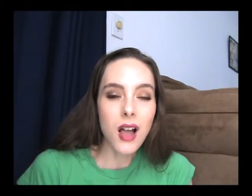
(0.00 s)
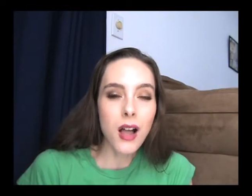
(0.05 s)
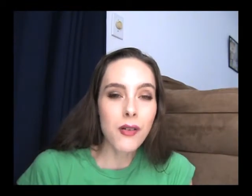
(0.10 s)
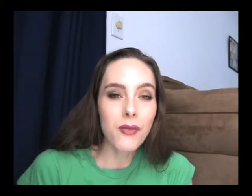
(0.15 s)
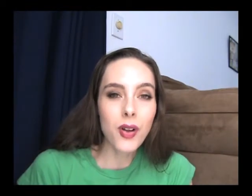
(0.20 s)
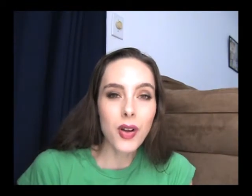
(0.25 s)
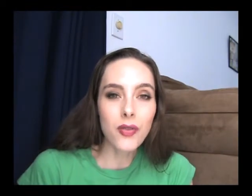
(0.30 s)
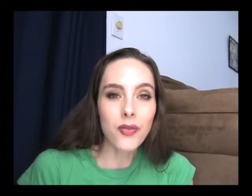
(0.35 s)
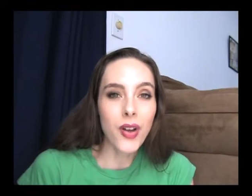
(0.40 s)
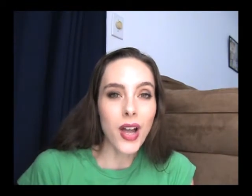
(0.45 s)

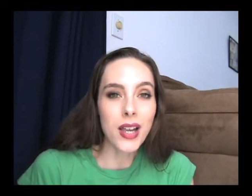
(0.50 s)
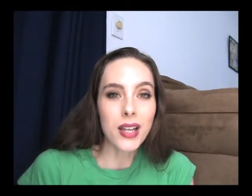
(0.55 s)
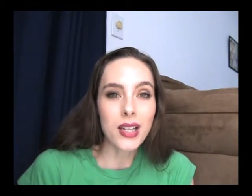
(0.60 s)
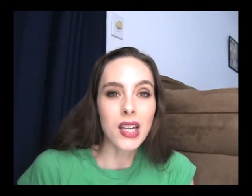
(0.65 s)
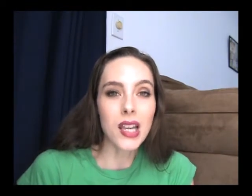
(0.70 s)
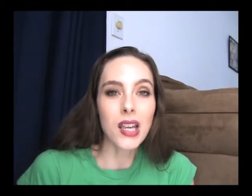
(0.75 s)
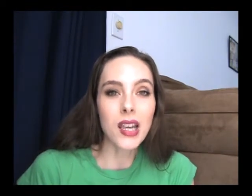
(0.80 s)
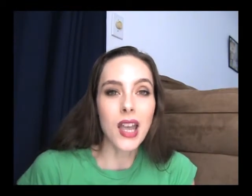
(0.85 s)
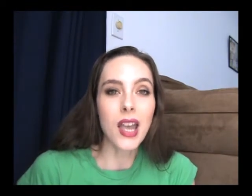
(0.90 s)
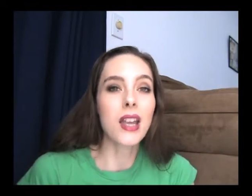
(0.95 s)
love
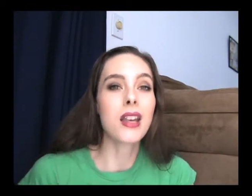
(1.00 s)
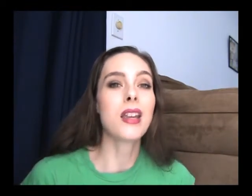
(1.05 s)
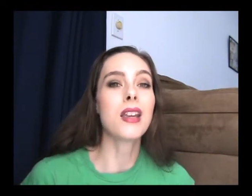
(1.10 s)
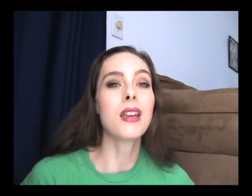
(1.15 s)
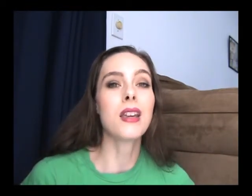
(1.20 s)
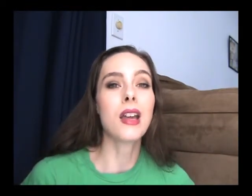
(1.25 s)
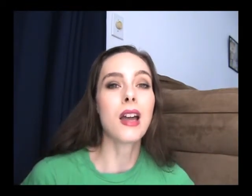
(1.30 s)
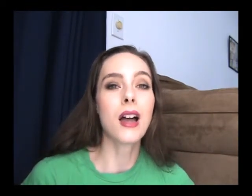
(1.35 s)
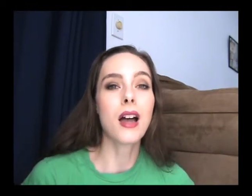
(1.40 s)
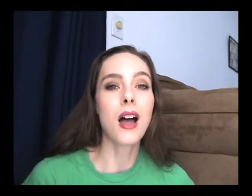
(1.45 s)
finding
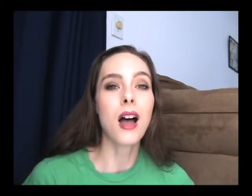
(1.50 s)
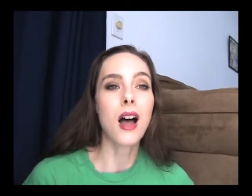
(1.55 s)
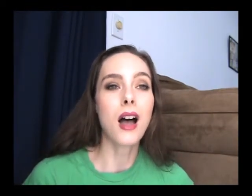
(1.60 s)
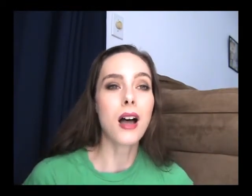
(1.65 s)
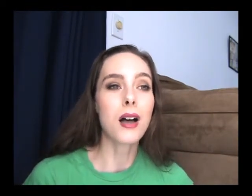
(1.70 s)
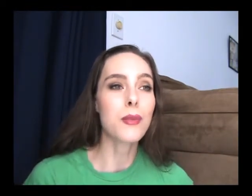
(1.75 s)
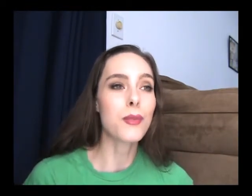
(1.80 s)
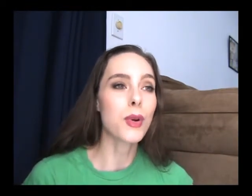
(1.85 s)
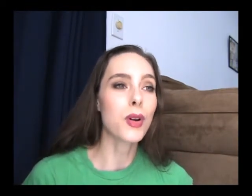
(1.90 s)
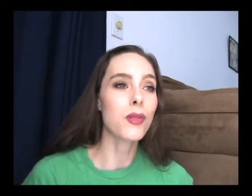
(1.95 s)
any
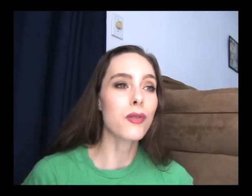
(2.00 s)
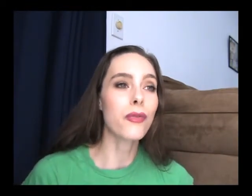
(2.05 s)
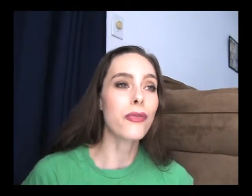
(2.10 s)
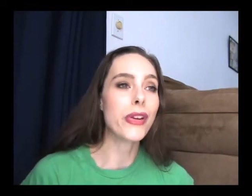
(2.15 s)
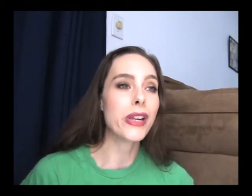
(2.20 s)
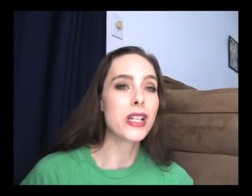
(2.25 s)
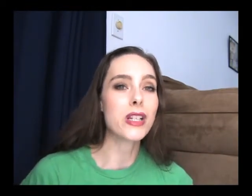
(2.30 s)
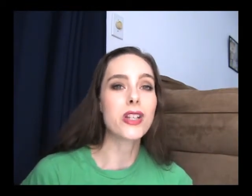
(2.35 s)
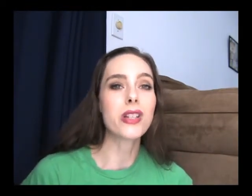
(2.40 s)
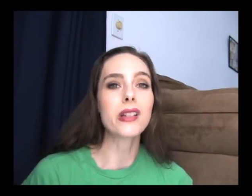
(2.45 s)

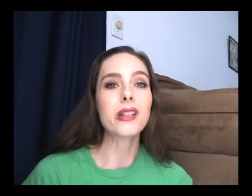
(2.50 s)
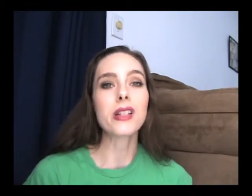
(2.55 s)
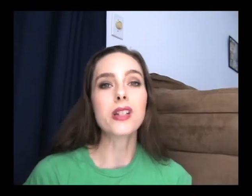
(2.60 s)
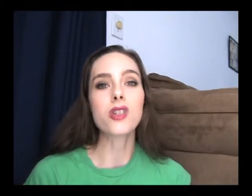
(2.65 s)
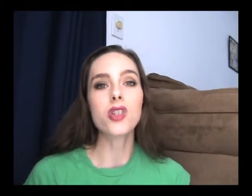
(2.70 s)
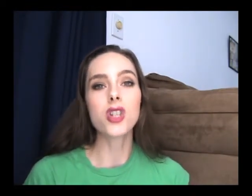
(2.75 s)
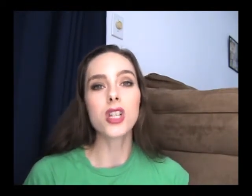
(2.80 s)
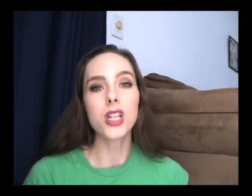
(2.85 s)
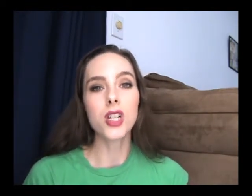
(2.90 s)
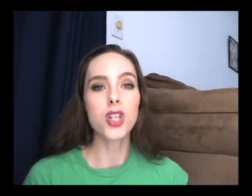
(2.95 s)

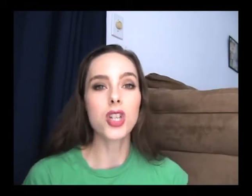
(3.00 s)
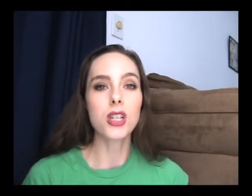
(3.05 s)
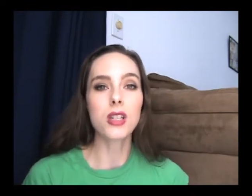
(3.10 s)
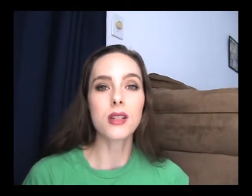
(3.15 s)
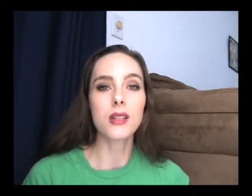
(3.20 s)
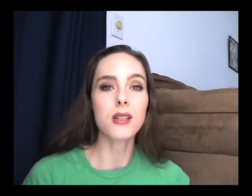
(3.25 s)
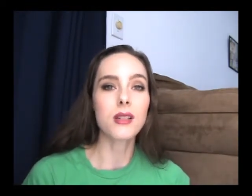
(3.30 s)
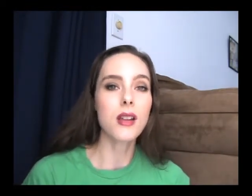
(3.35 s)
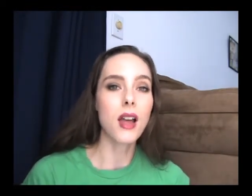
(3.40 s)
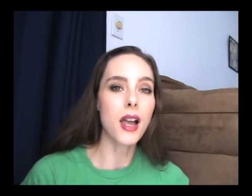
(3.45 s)
vintage
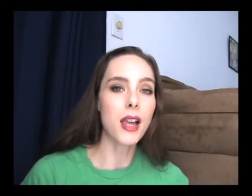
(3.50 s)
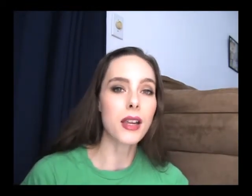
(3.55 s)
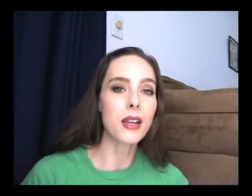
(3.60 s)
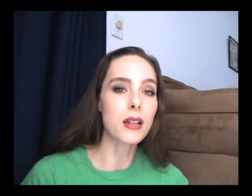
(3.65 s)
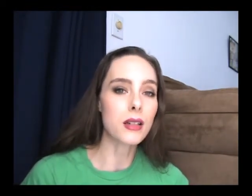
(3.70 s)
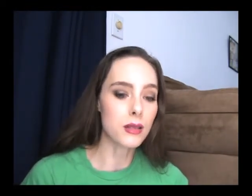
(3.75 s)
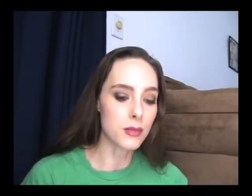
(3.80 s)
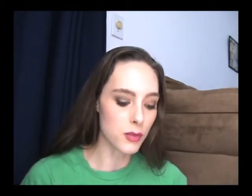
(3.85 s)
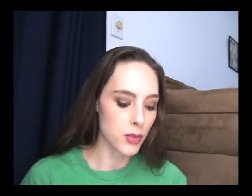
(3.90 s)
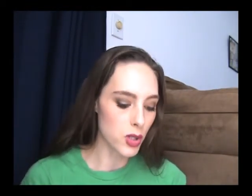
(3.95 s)
kitchen
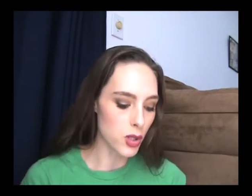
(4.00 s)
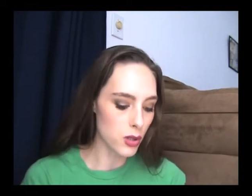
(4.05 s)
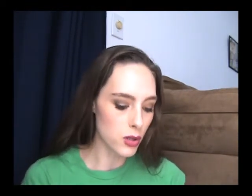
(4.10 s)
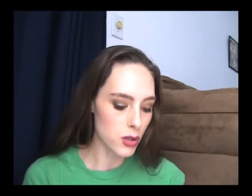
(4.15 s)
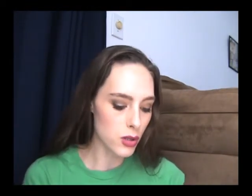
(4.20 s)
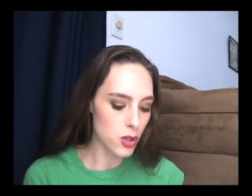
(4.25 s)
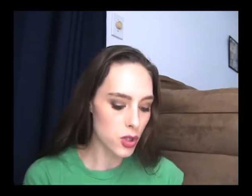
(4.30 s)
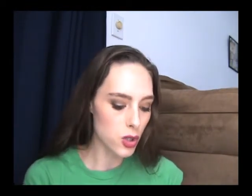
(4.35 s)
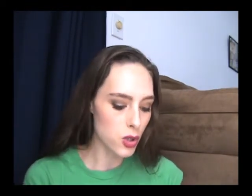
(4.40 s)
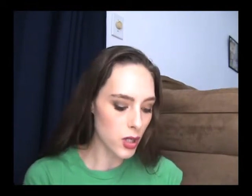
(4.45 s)
items
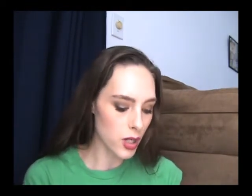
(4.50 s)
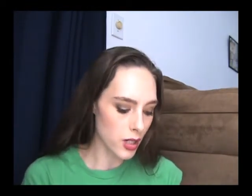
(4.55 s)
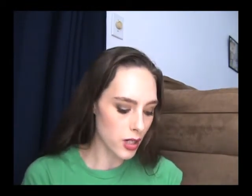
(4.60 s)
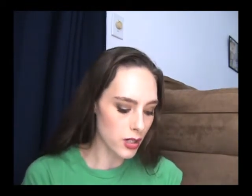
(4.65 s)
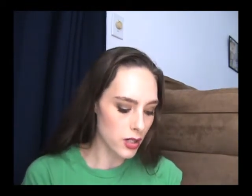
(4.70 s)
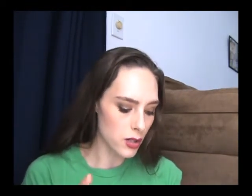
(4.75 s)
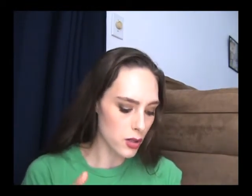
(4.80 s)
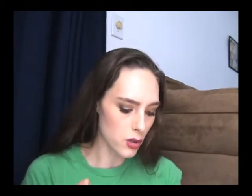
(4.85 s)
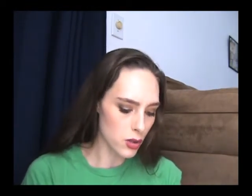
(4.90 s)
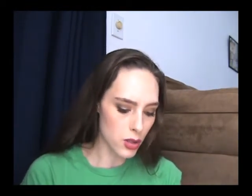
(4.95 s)
or
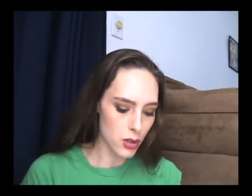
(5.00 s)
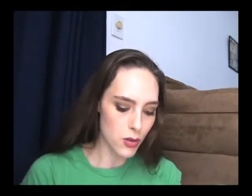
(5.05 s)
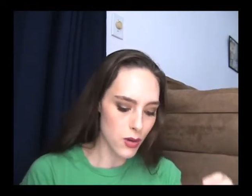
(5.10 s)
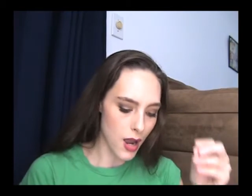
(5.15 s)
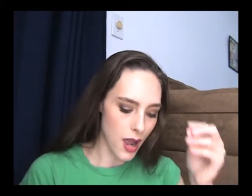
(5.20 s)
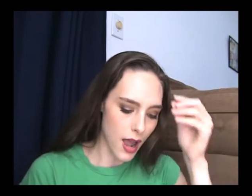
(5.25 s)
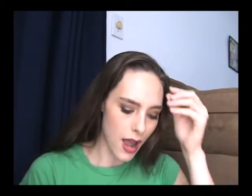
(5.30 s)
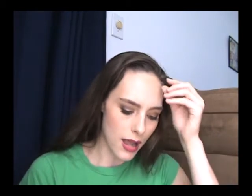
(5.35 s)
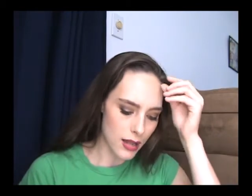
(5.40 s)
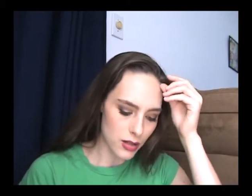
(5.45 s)
trinkets or
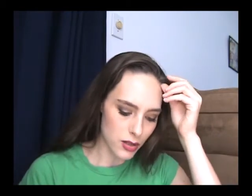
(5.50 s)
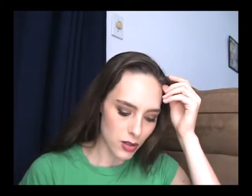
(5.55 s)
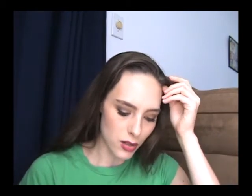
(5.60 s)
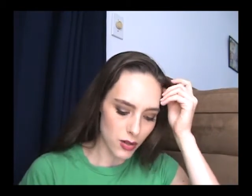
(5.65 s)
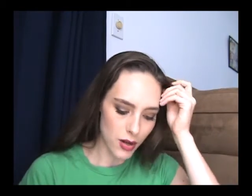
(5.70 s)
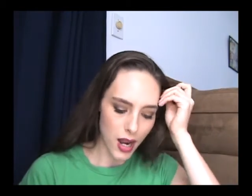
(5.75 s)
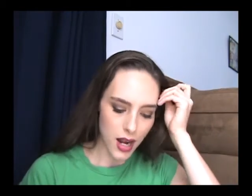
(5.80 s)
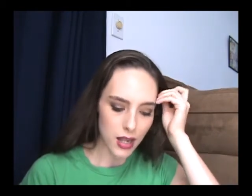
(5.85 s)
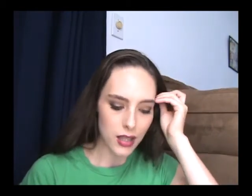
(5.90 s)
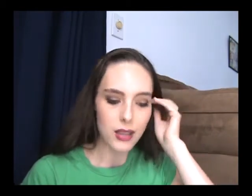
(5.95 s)
doodads
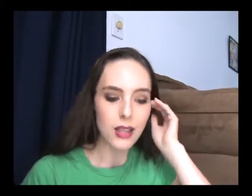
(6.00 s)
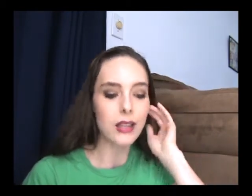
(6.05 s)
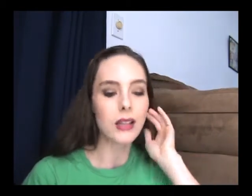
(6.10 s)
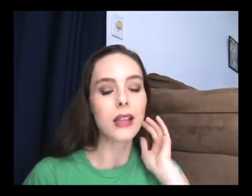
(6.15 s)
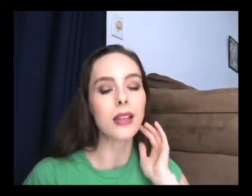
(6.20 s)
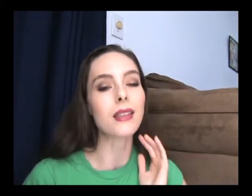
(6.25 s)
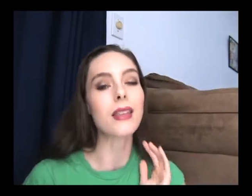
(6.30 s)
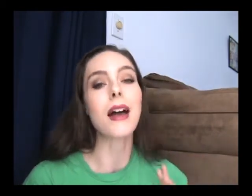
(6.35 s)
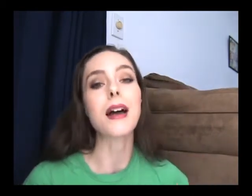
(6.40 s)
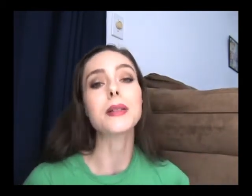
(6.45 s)
or anything
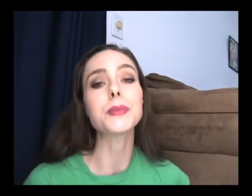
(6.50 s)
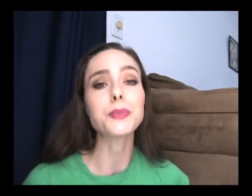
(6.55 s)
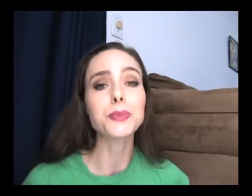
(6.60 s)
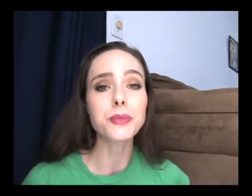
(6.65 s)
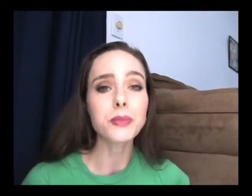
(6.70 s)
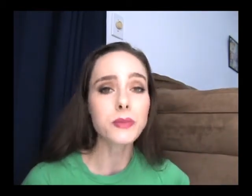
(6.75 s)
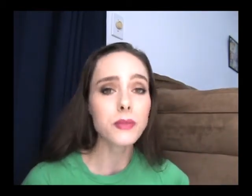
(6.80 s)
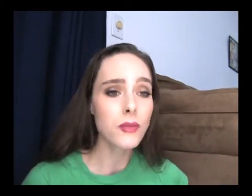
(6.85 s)
like that.